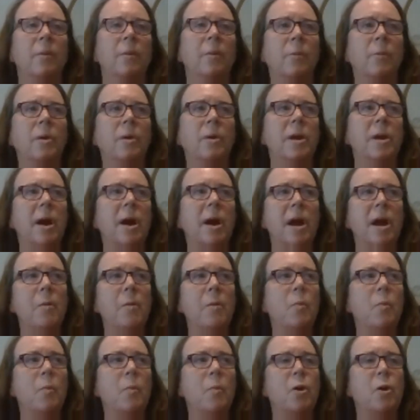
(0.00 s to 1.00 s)
When I
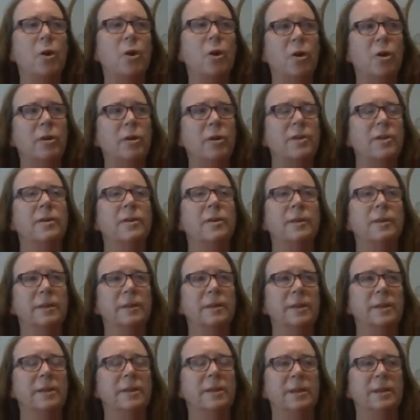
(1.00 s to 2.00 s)
worked,
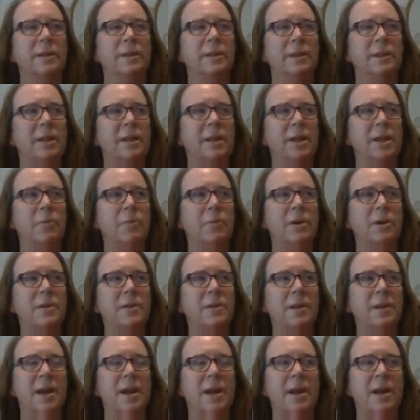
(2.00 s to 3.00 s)
it was
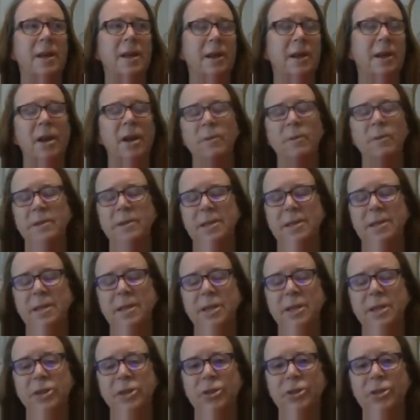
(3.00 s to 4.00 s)
like I was a
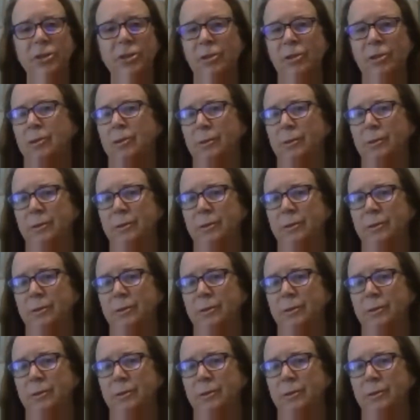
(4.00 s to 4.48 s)
teacher.